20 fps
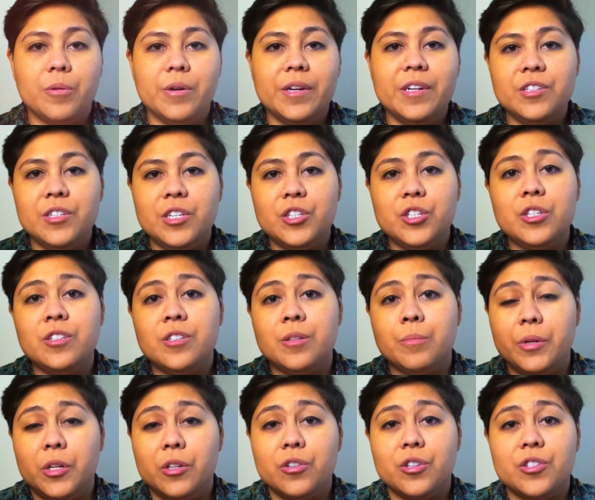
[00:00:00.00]
in addition to
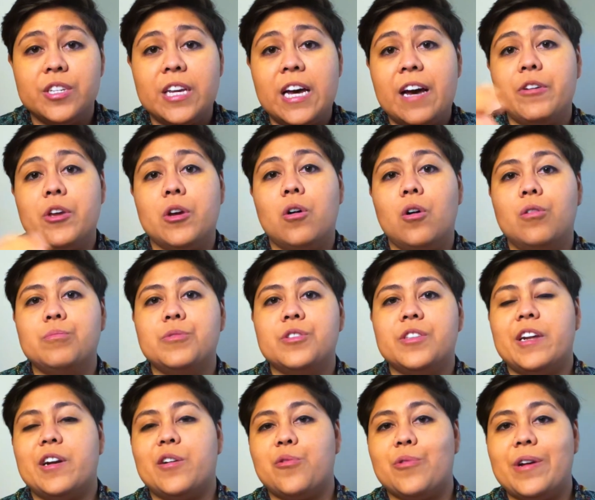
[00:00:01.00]
builders having homes
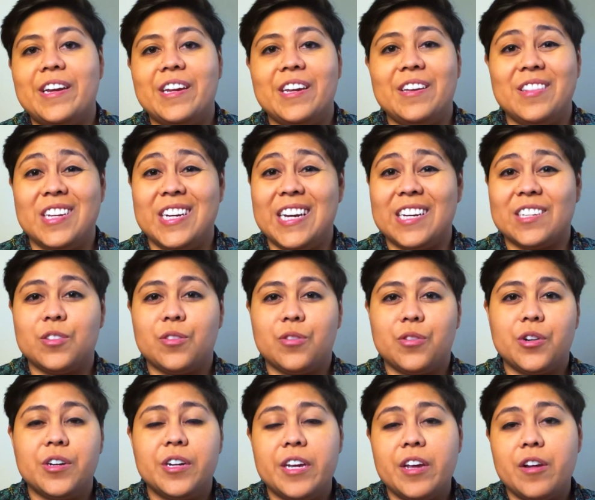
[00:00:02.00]
that are ready in the next
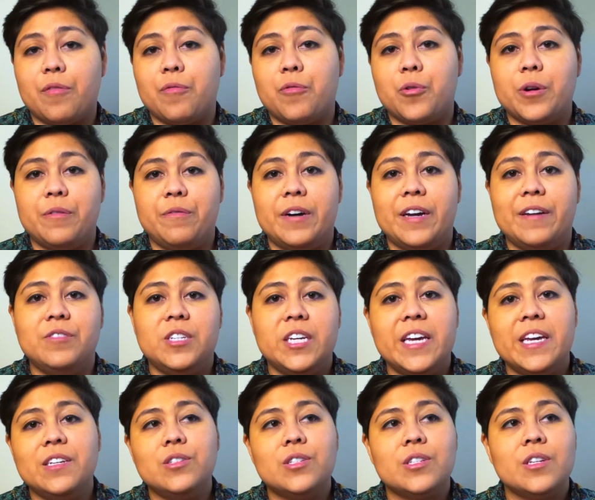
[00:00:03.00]
30 or 45
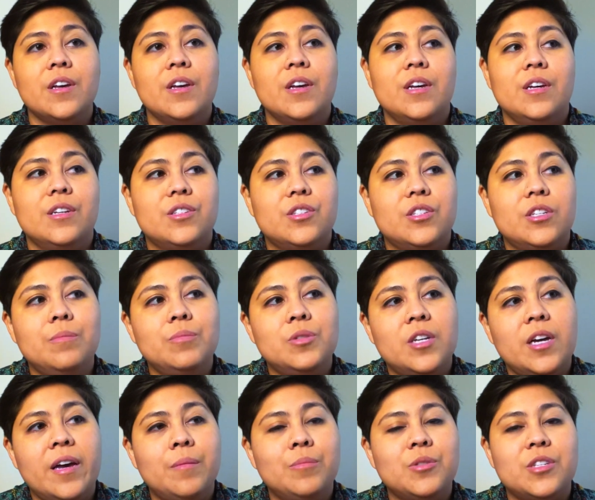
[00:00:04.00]
days,
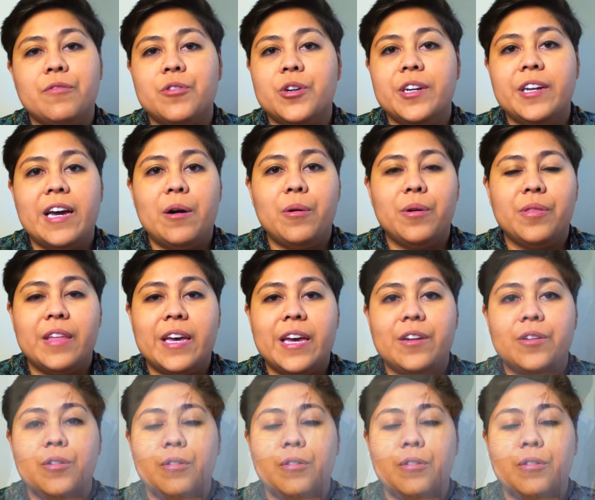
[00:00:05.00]
sometimes every now and then you'll